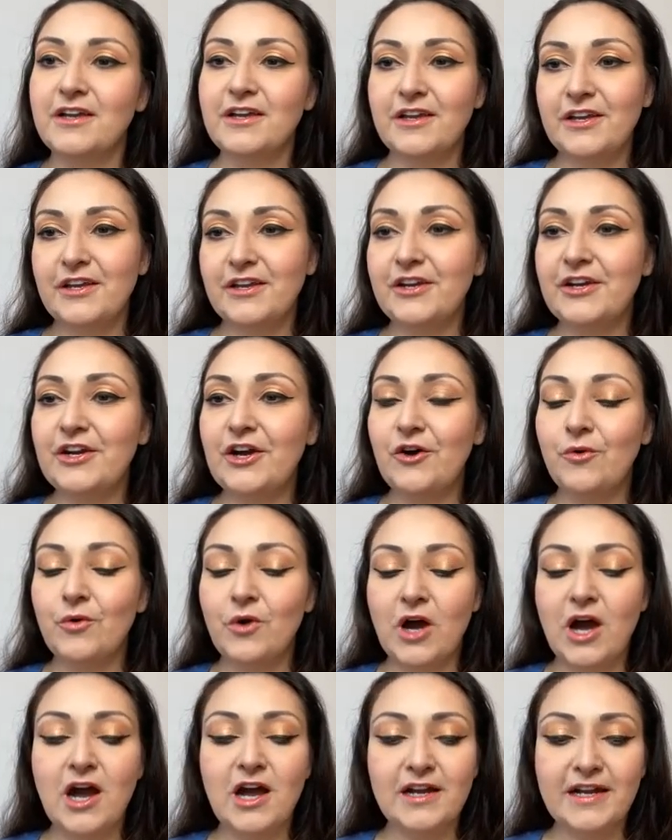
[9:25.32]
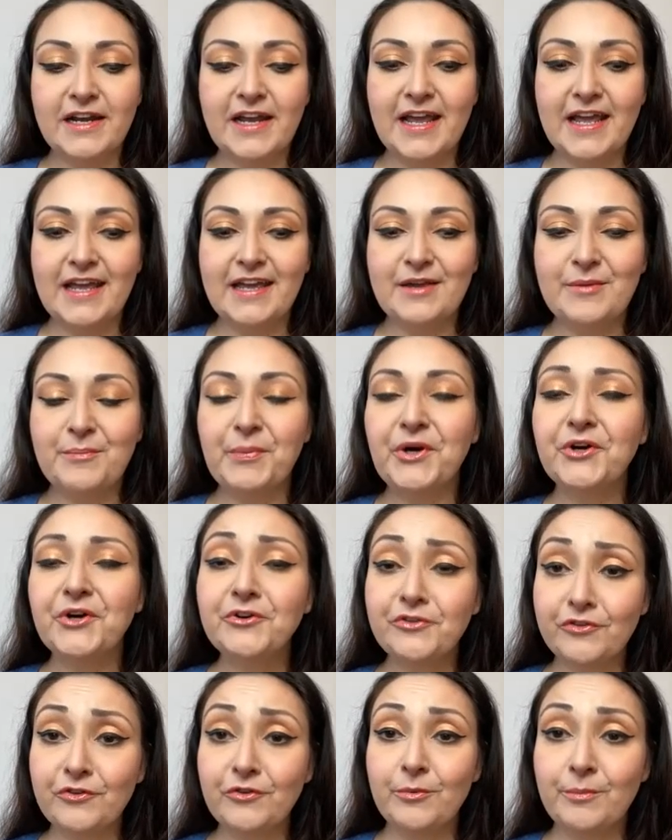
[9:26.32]
you know, on a
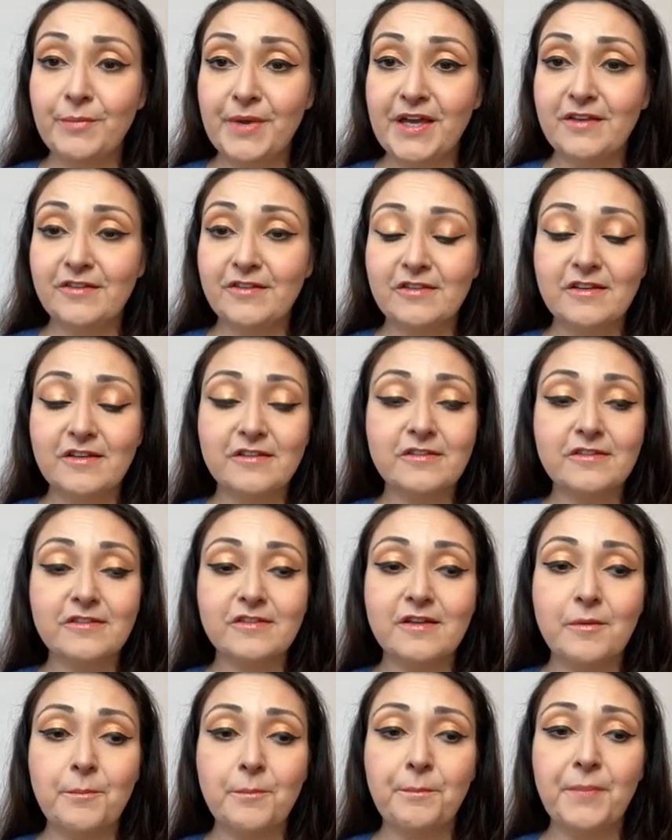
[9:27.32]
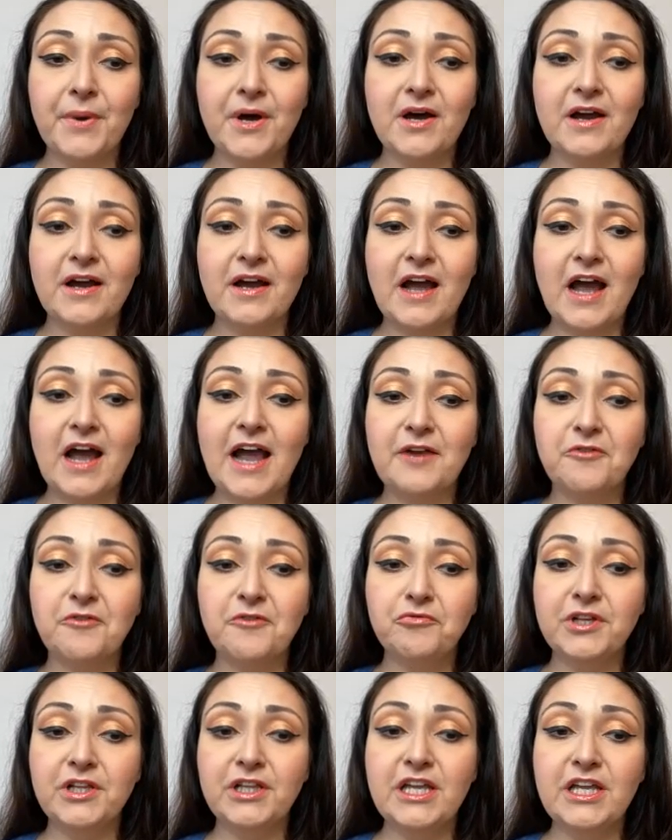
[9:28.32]
personal basis, but I
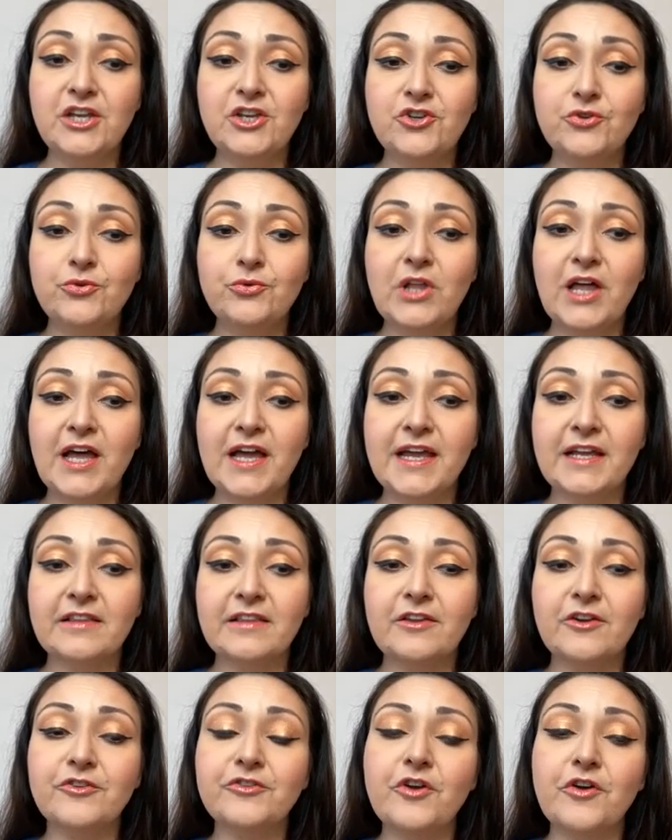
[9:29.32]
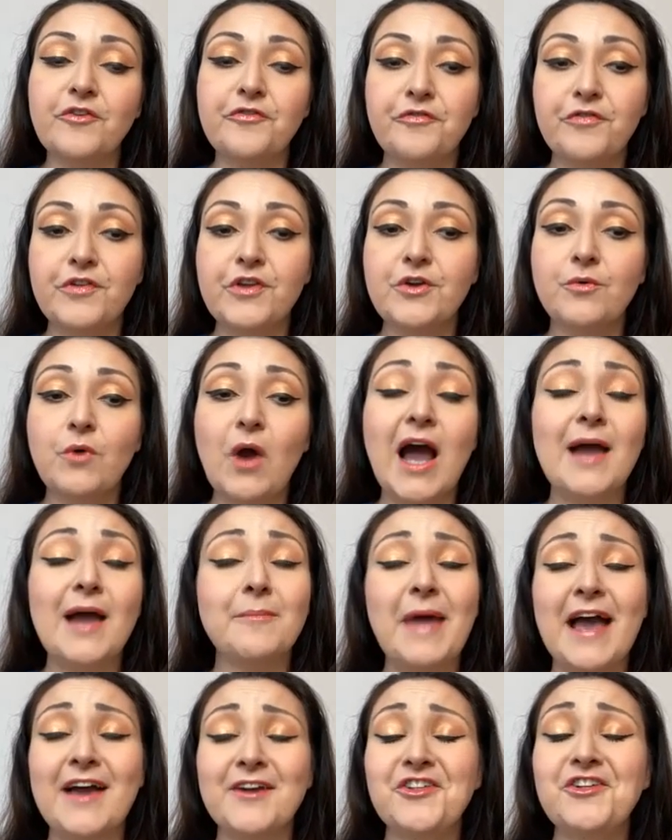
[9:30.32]
really do like, there's a few. I'm
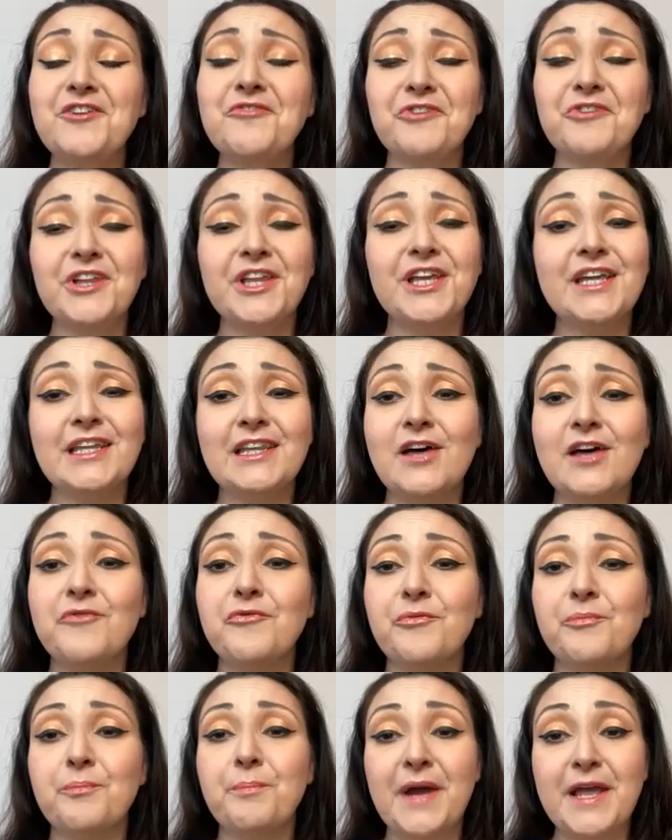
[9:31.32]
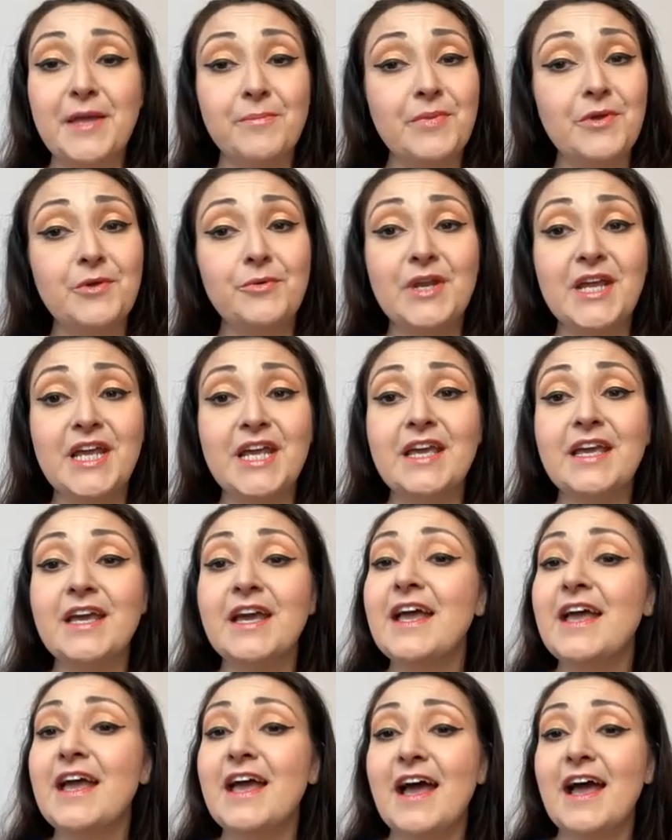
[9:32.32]
actually really in love. White Beauty
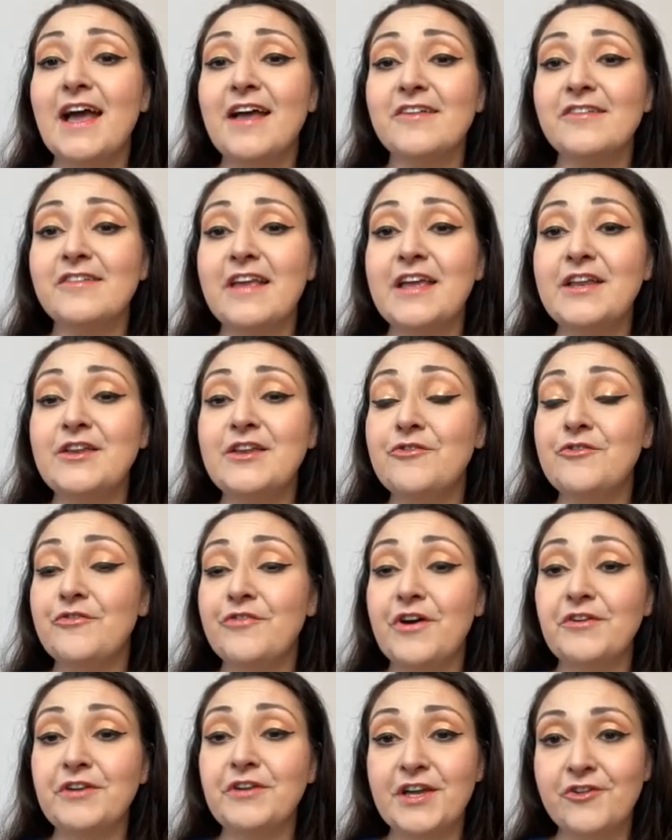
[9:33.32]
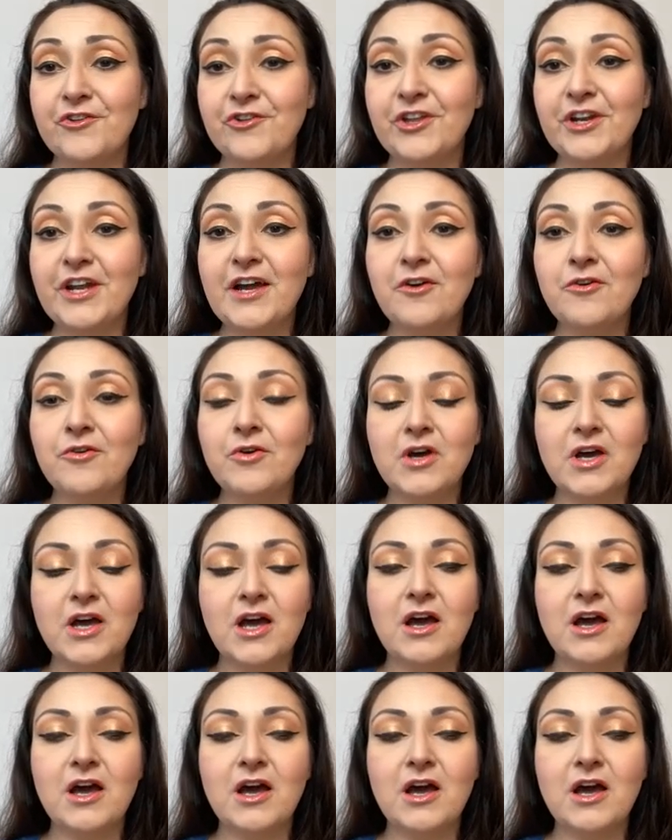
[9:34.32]
has a new foundation out.